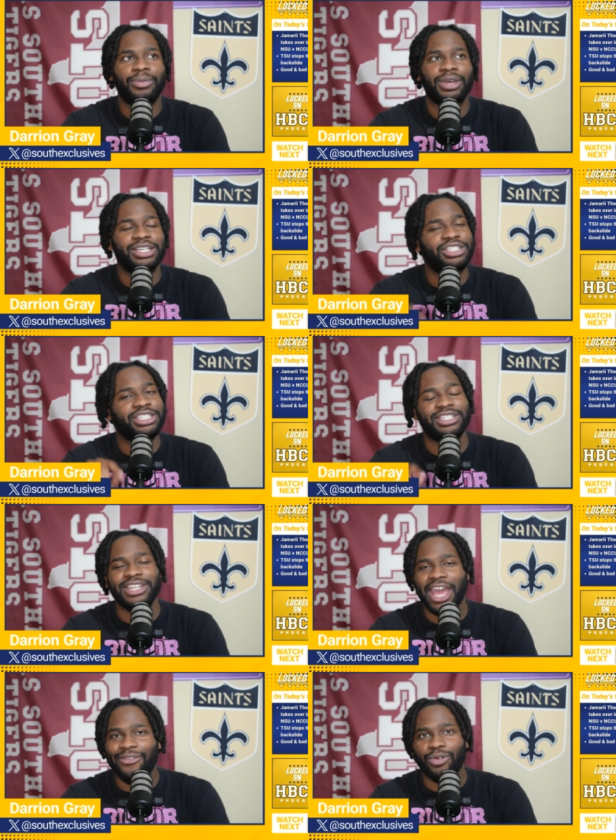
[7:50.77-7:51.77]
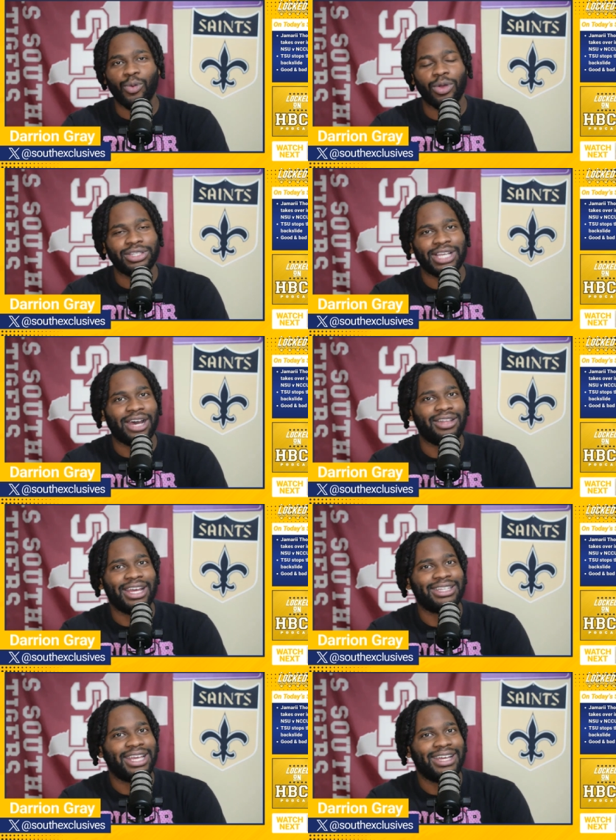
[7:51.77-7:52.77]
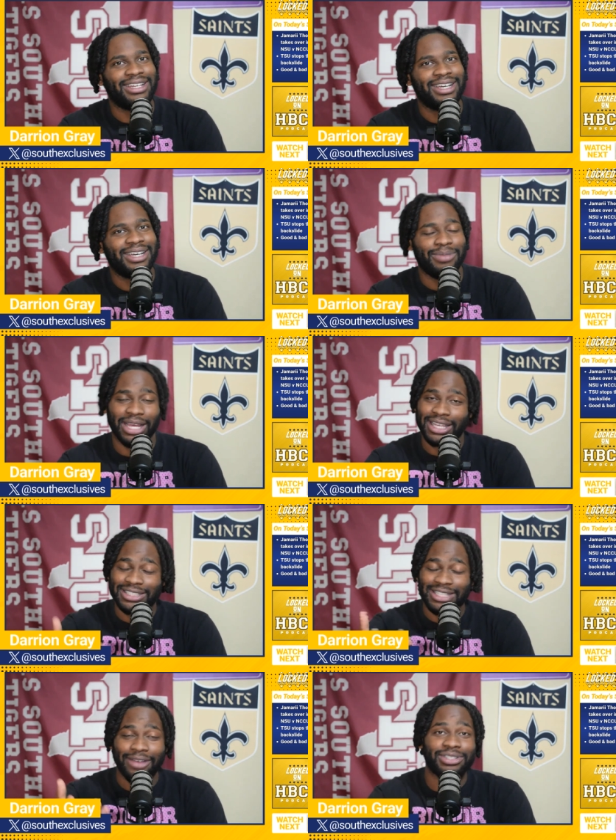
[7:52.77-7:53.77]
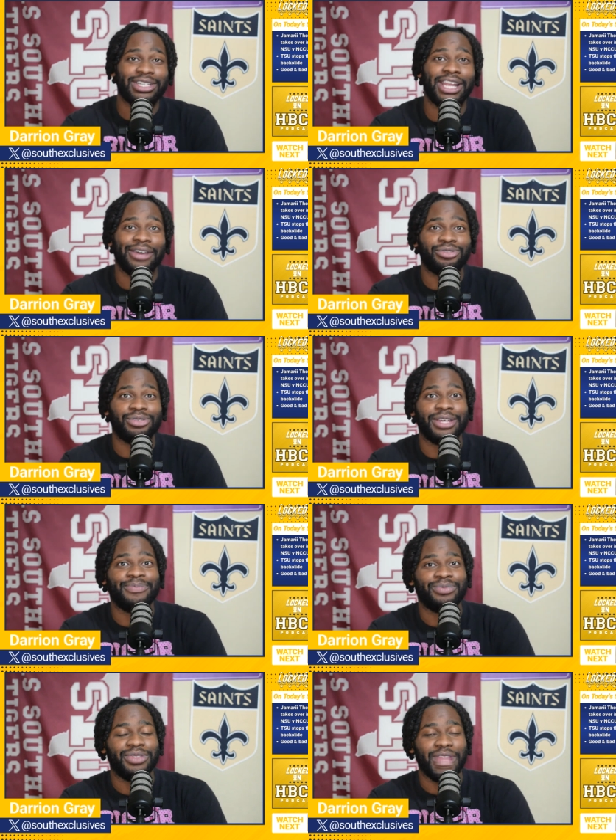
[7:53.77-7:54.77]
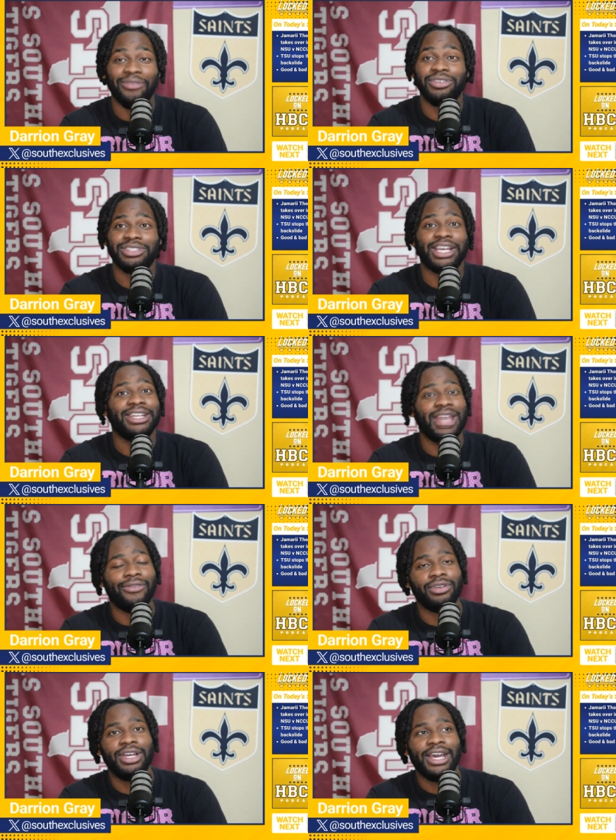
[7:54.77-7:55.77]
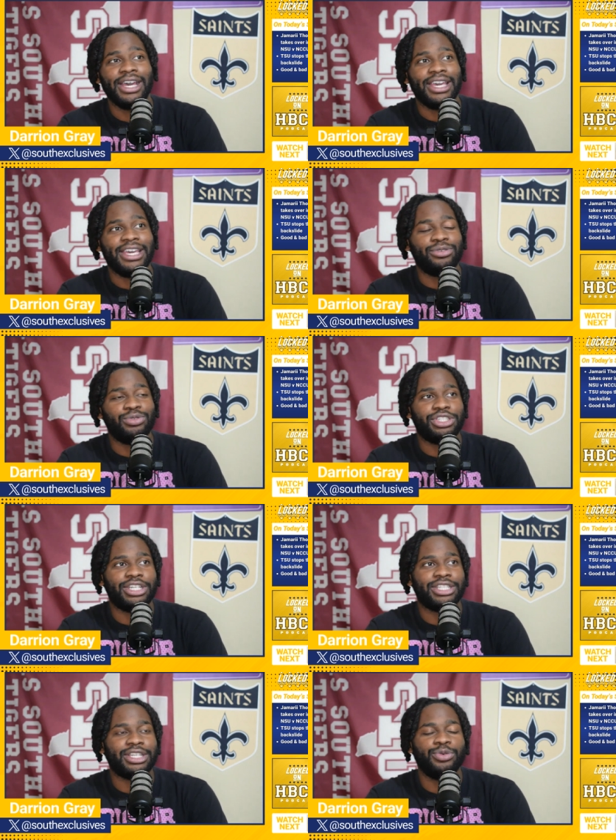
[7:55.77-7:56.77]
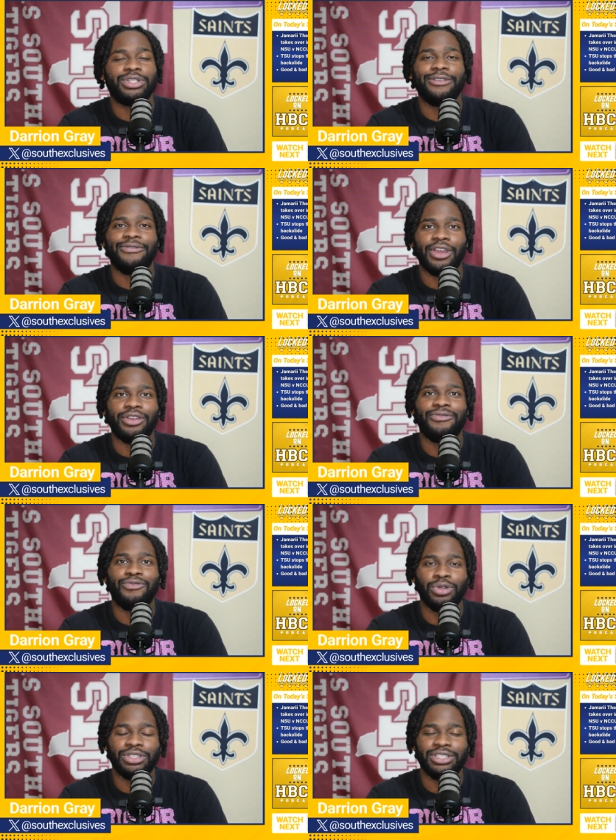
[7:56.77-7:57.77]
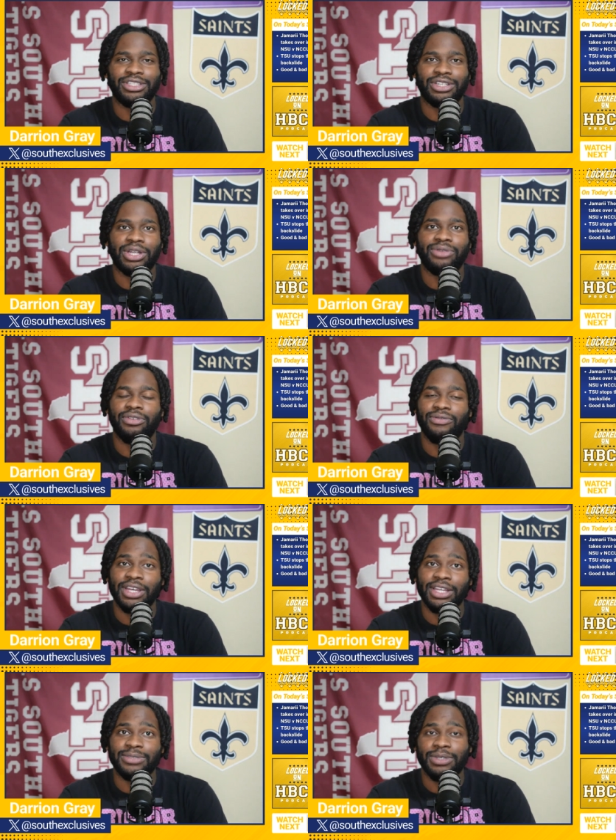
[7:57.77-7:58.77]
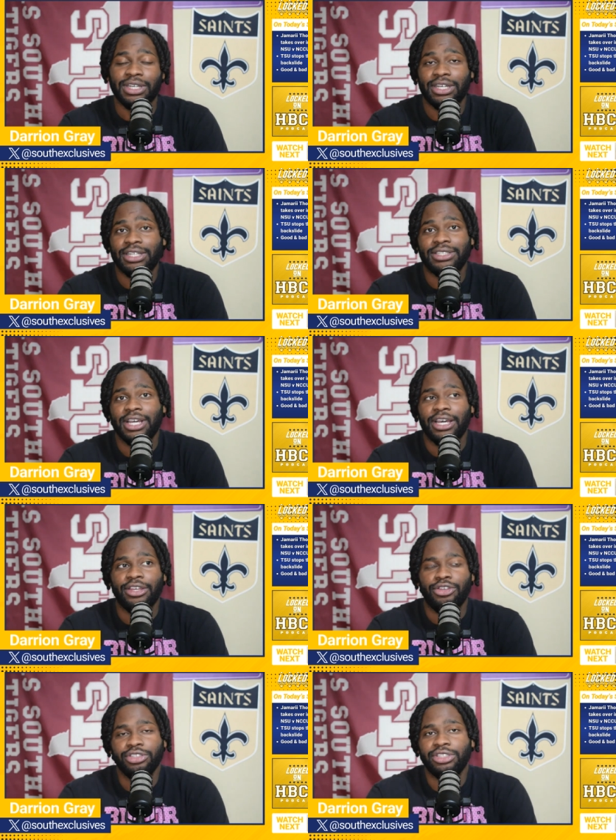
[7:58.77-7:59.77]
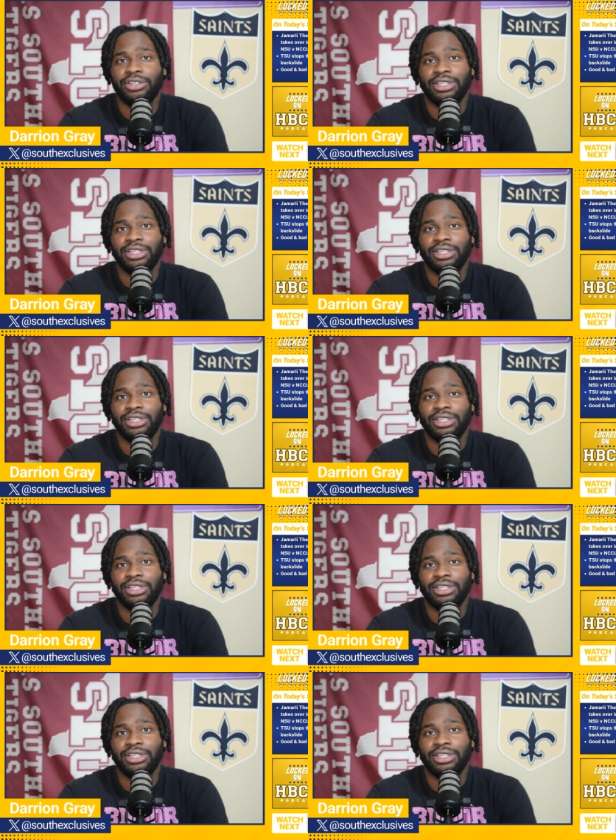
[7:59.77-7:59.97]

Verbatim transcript: It just never works out like that. But I guess never say never, right? Never say never. It was just, it was a very fortunate turn of events because you're still